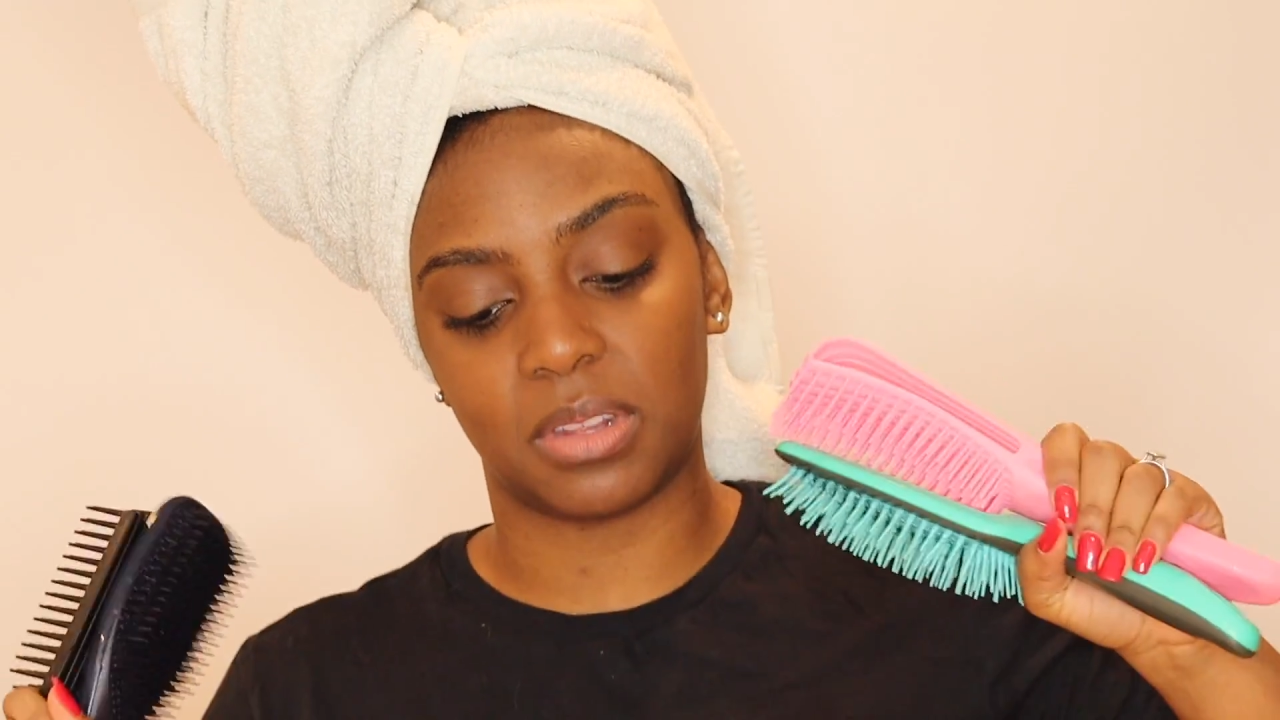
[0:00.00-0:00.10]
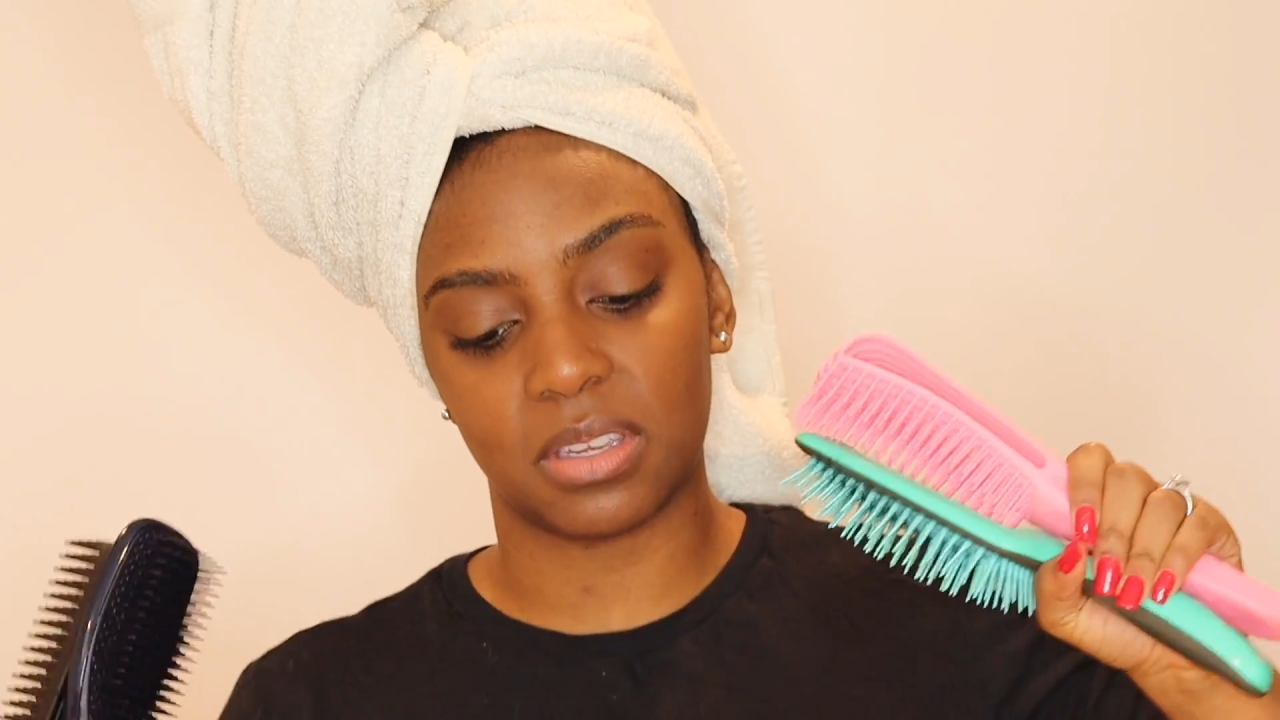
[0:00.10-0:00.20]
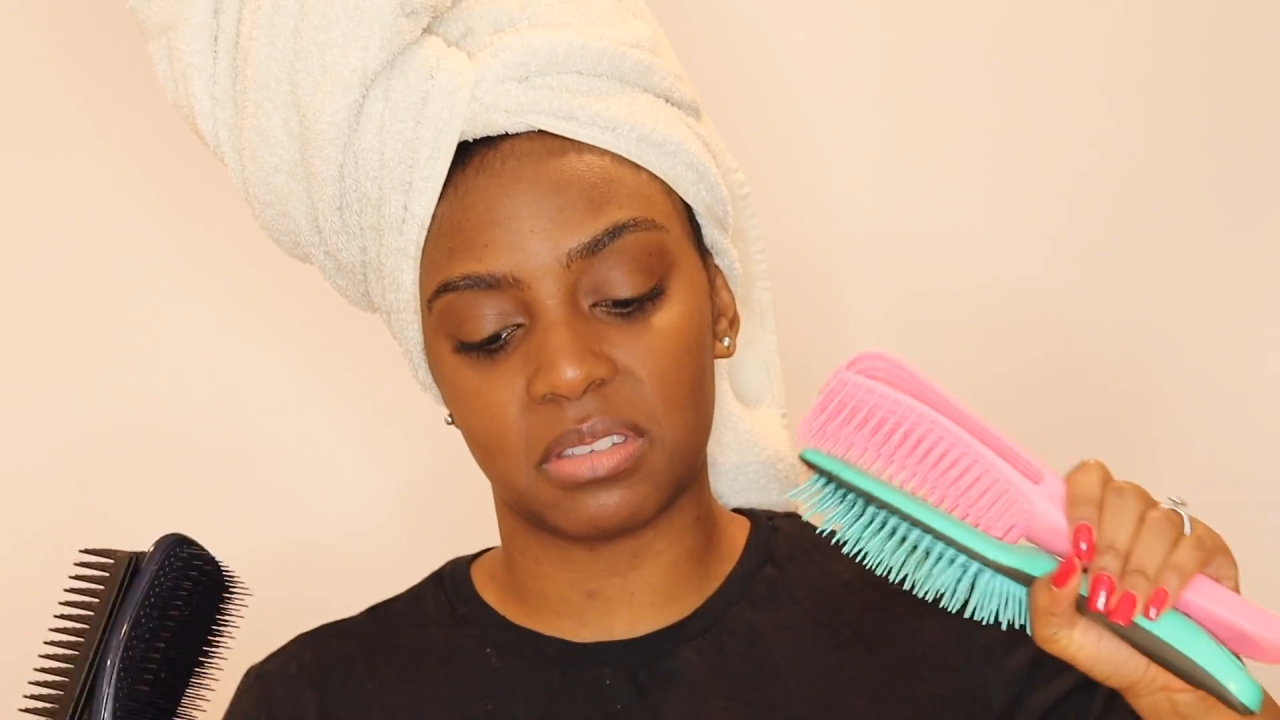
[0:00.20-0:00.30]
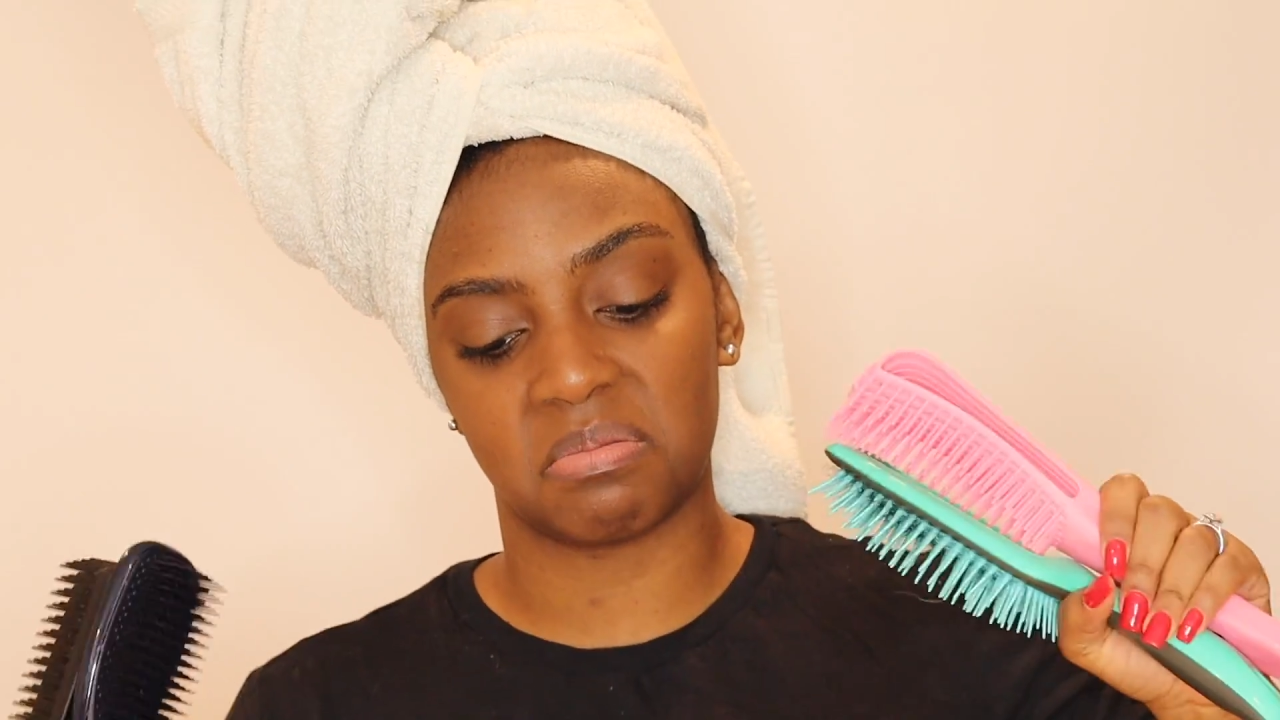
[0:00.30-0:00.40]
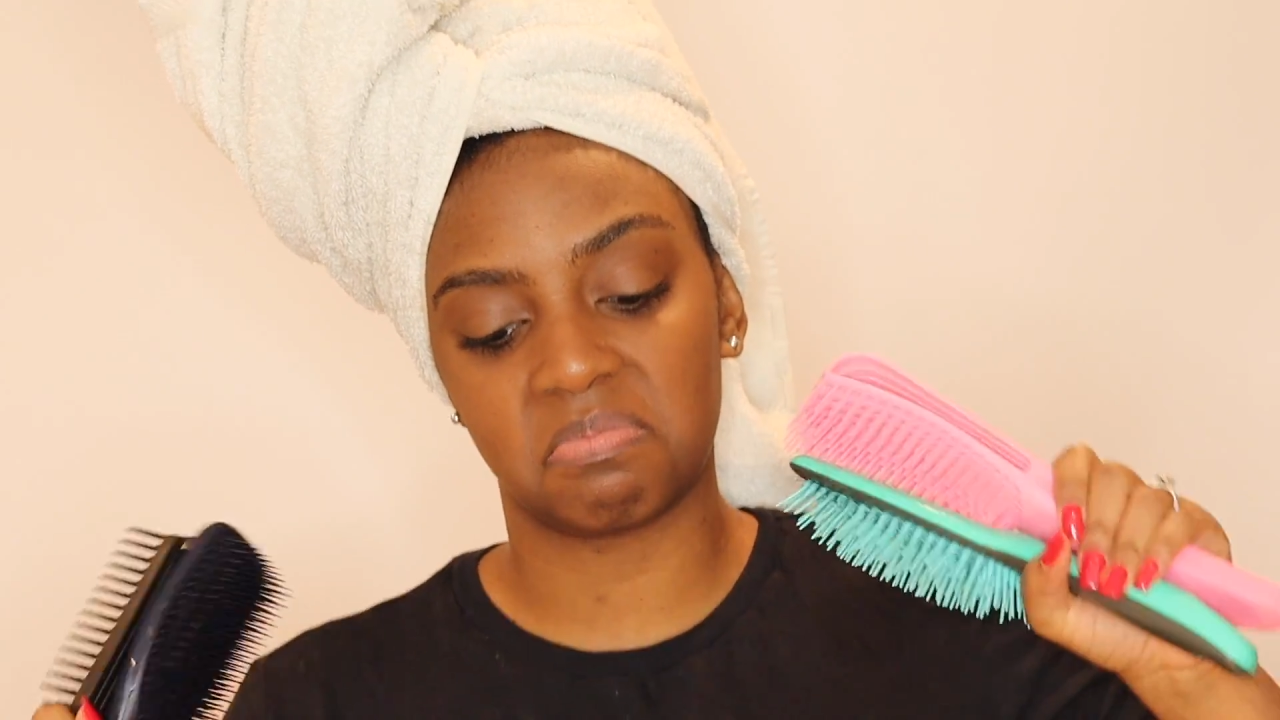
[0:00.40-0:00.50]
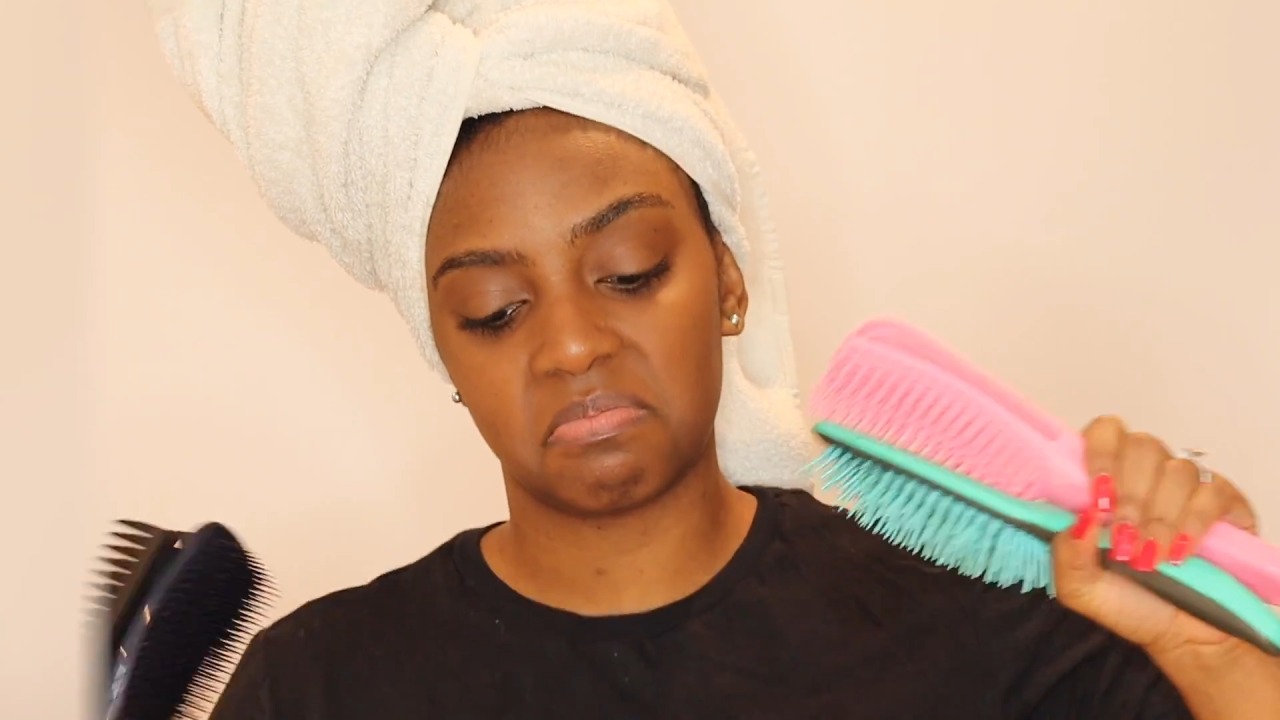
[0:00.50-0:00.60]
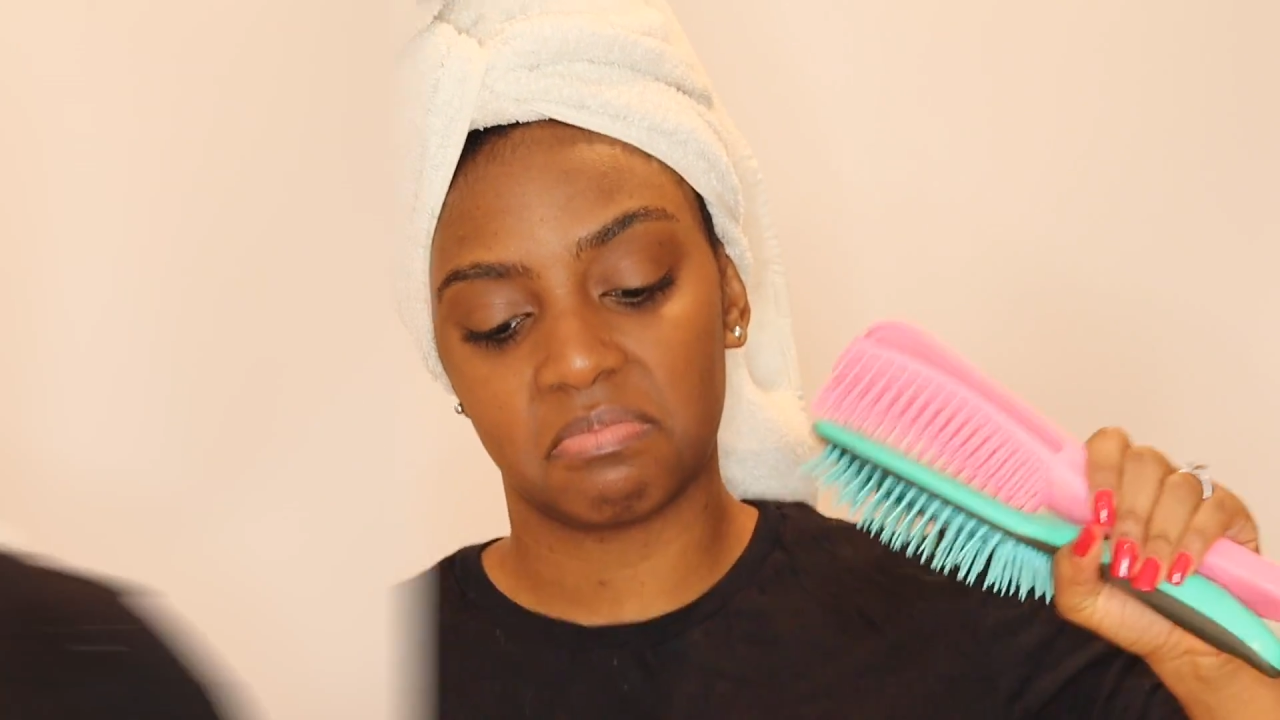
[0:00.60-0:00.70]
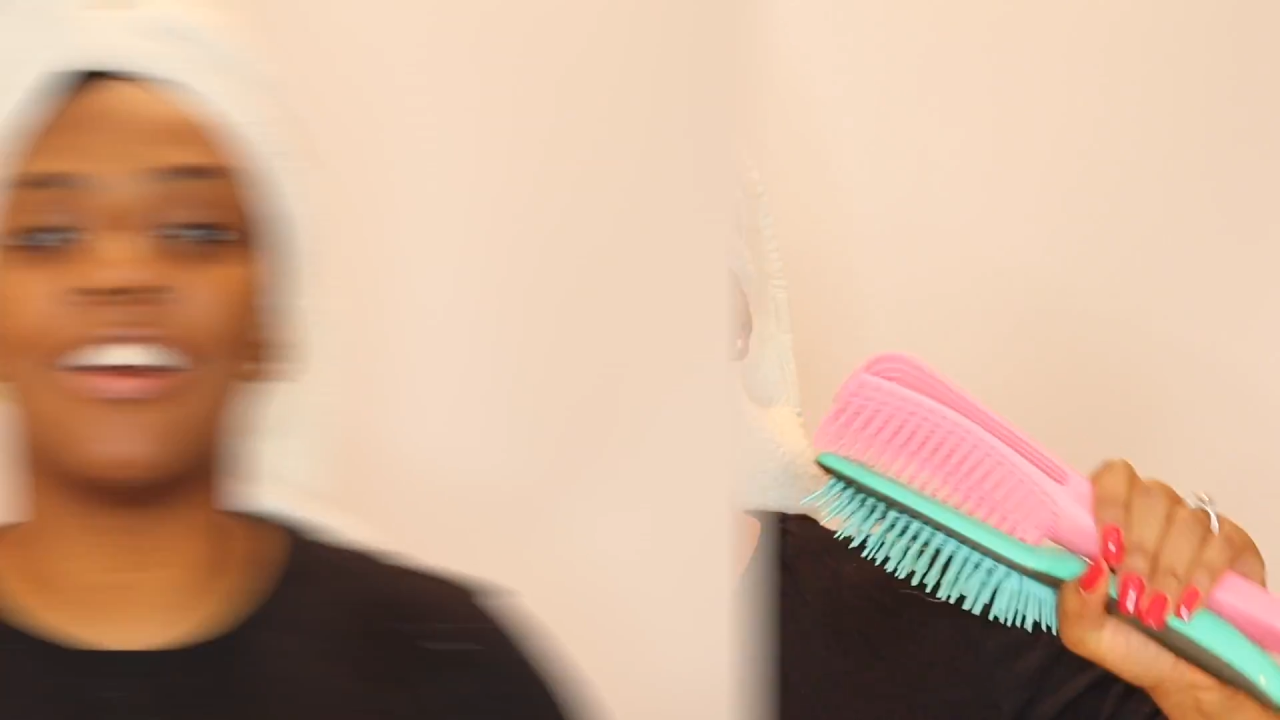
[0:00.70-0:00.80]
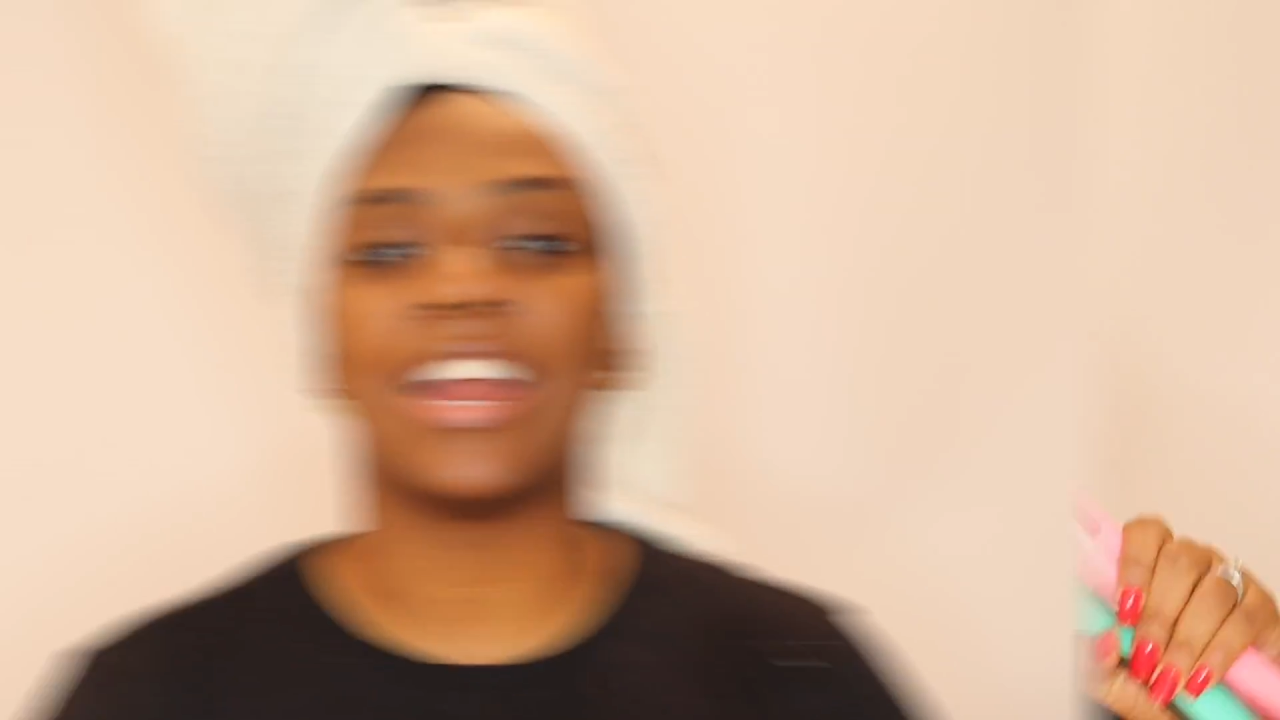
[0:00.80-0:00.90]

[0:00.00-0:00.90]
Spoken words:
this. All